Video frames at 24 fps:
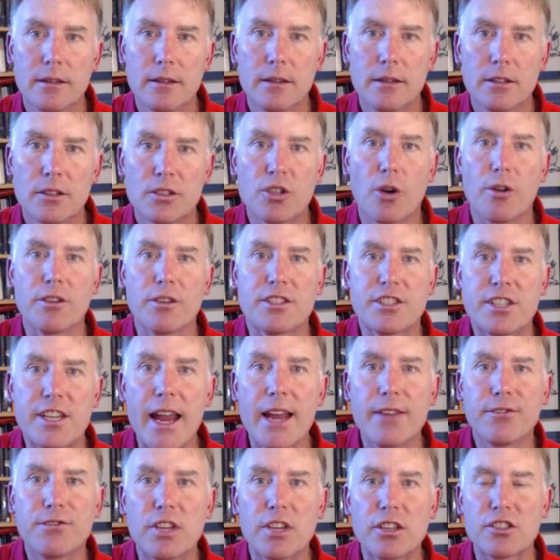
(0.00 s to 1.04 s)
So it's
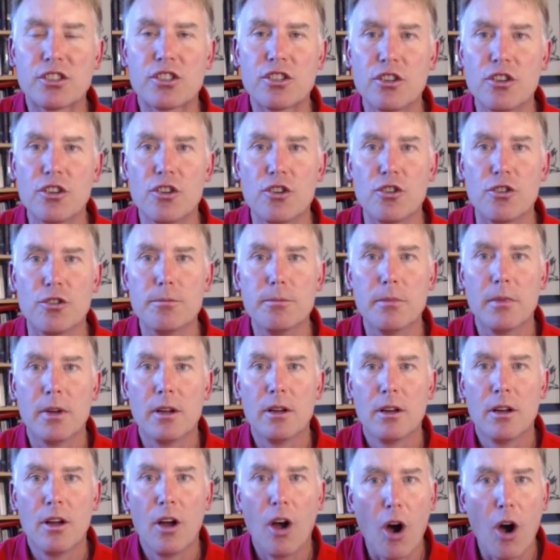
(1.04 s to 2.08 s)
safe to assume
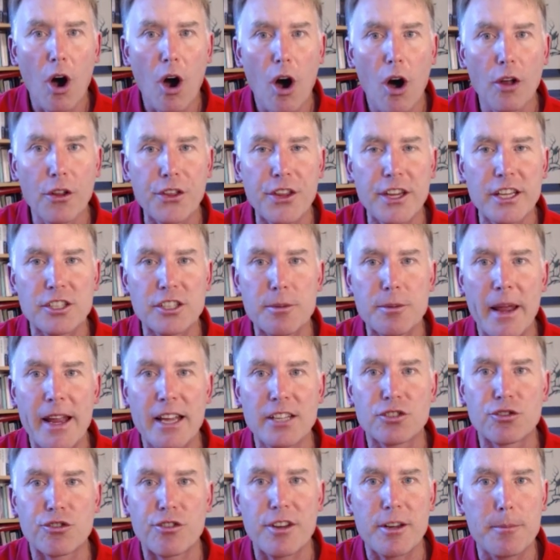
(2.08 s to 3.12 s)
all of these
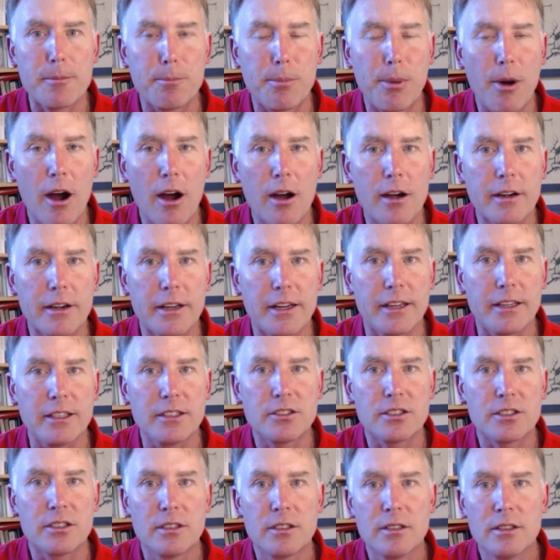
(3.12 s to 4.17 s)
mainstream
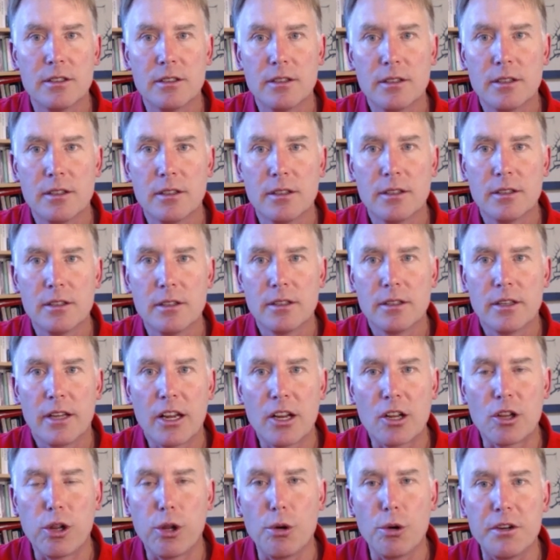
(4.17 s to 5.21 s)
parties,
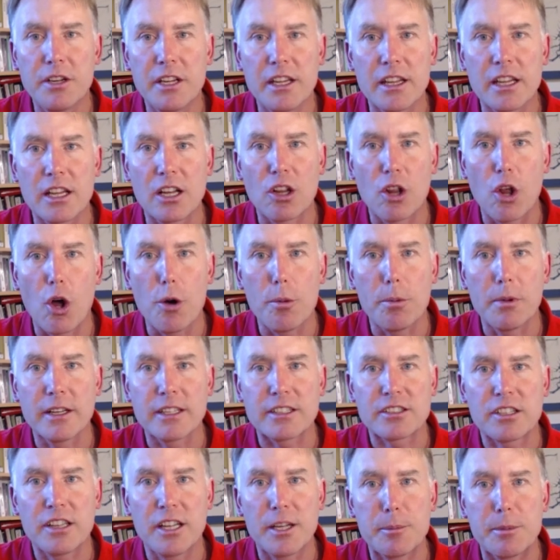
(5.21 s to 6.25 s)
including the globalist
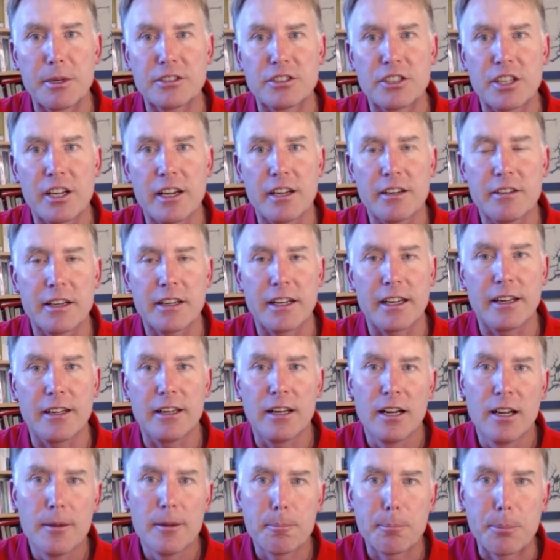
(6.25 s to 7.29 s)
libertarian
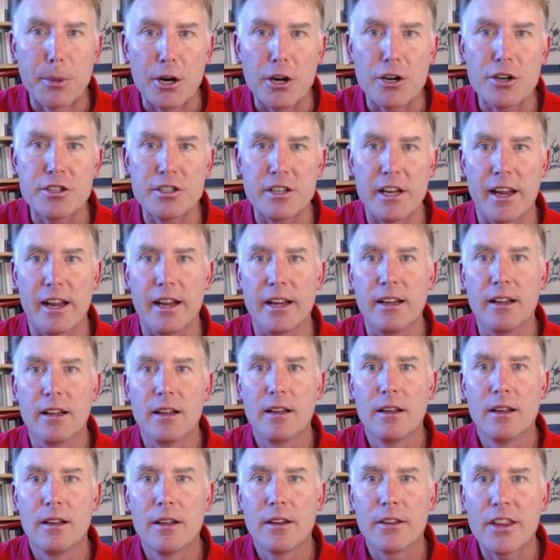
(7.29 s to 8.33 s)
Bernier,
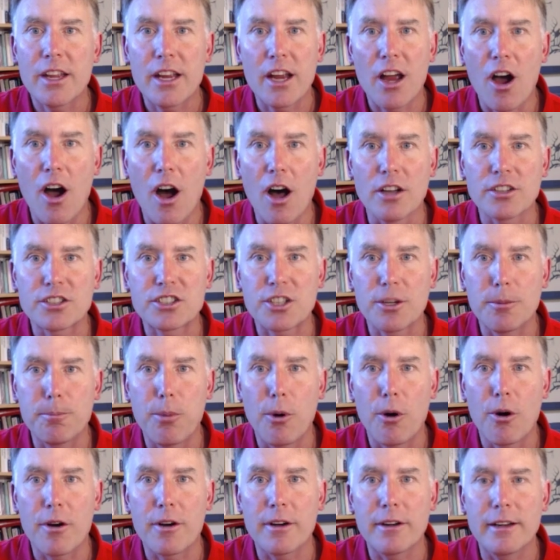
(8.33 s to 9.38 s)
they all
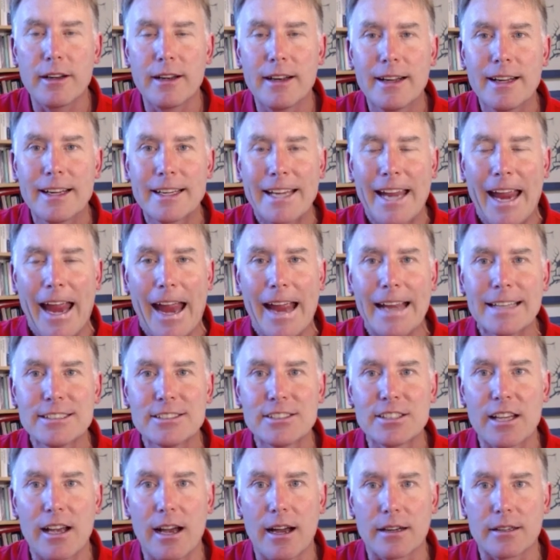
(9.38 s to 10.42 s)
support
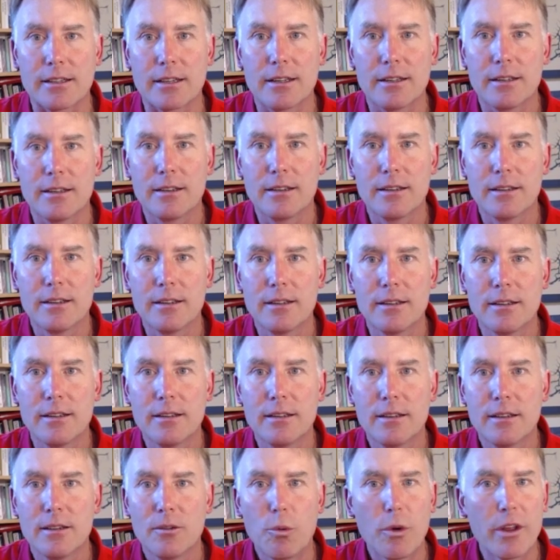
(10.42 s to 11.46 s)
CANZUK
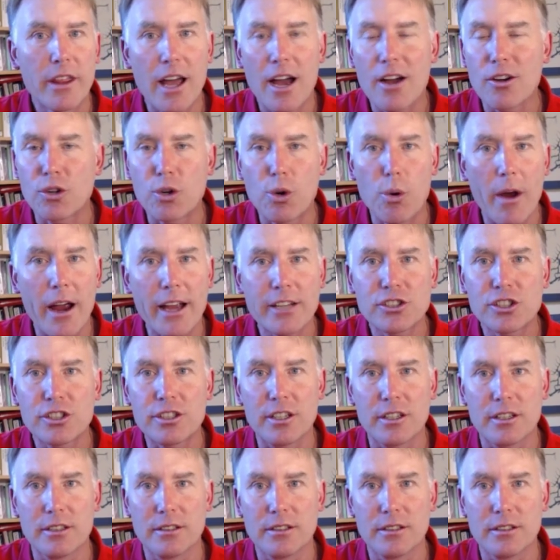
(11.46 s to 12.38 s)
without question.